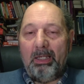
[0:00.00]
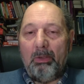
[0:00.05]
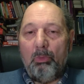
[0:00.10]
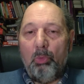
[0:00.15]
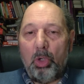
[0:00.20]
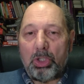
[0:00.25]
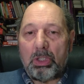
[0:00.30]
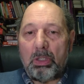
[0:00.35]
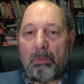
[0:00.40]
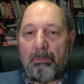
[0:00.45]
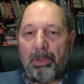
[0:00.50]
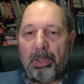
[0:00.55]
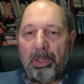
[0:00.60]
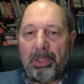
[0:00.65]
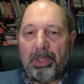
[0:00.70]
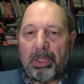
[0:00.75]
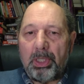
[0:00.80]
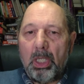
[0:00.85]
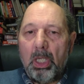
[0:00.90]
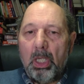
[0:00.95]
Then what's
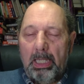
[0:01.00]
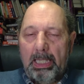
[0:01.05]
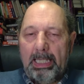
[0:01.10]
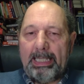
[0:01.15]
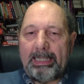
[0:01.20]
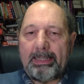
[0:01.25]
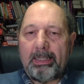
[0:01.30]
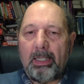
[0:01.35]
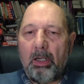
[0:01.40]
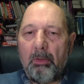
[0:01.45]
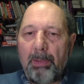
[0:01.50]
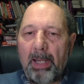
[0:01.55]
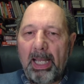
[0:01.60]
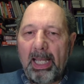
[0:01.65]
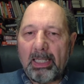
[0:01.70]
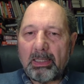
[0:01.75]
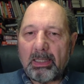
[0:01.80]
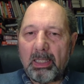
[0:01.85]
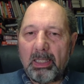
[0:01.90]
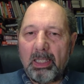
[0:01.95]
the point? Let's
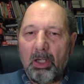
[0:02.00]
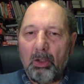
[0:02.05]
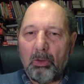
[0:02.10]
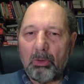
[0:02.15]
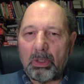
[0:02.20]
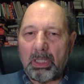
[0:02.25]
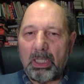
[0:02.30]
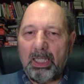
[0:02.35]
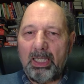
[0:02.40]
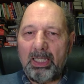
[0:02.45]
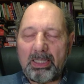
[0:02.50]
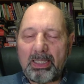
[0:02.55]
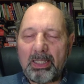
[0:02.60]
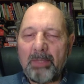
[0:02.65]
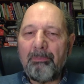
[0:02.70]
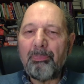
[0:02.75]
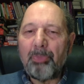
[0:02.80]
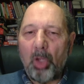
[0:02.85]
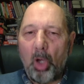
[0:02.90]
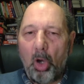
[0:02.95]
go back to the old
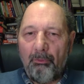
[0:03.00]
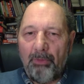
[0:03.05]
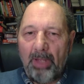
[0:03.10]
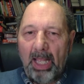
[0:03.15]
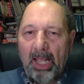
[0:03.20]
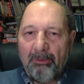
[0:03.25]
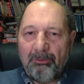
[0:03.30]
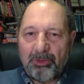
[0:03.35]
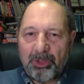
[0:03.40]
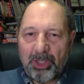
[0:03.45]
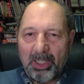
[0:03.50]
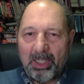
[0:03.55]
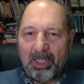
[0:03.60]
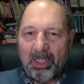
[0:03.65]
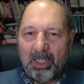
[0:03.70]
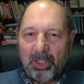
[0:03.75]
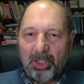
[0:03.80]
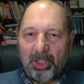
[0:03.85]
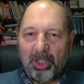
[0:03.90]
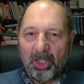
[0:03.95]
days of
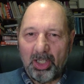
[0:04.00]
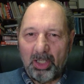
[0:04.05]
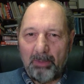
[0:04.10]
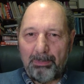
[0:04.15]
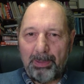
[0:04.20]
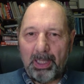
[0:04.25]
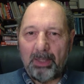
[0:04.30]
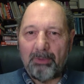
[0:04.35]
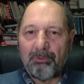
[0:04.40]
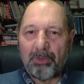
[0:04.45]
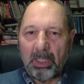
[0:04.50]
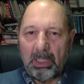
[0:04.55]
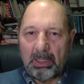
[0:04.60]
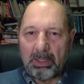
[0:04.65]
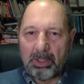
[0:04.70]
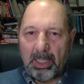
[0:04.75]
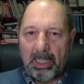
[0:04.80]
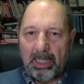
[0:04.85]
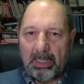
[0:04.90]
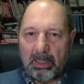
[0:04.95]
EFTA,
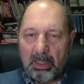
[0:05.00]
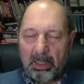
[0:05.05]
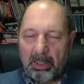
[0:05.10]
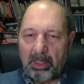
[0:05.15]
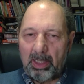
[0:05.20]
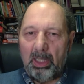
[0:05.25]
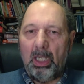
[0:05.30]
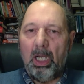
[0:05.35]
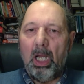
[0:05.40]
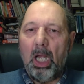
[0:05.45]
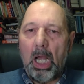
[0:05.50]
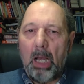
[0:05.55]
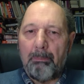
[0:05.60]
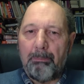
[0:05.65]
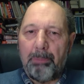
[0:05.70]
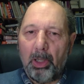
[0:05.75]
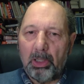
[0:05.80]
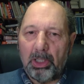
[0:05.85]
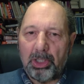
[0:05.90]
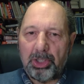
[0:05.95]
European Free Trade Area,
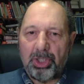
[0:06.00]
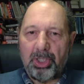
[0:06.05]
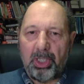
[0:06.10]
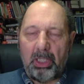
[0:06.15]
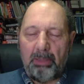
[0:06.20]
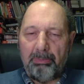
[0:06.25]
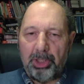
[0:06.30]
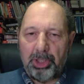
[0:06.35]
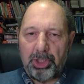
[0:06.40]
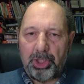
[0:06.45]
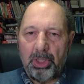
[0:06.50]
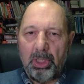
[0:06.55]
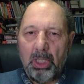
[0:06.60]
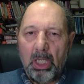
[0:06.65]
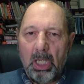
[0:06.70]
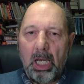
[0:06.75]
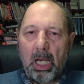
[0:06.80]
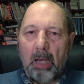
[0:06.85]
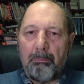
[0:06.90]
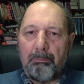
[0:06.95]
abolish the
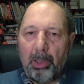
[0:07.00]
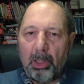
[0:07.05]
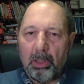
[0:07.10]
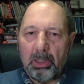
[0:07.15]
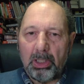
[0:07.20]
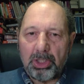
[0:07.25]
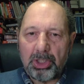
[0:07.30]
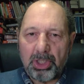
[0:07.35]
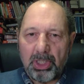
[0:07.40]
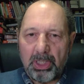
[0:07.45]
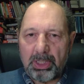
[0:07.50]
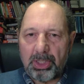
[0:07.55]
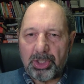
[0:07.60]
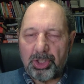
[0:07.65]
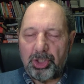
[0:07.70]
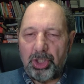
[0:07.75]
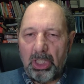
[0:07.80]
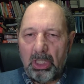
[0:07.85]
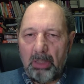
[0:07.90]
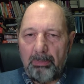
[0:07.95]
Commission, abolish
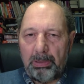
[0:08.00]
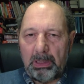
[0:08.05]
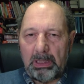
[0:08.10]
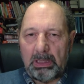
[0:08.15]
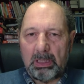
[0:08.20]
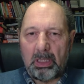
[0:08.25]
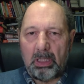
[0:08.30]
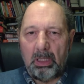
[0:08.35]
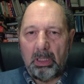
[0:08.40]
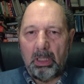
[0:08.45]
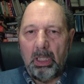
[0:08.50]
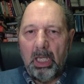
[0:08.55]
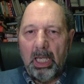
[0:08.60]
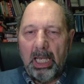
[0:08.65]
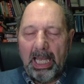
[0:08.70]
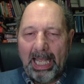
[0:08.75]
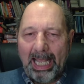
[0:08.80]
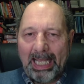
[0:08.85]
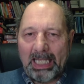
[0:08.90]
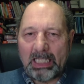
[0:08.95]
its
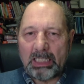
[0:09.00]
geopolitical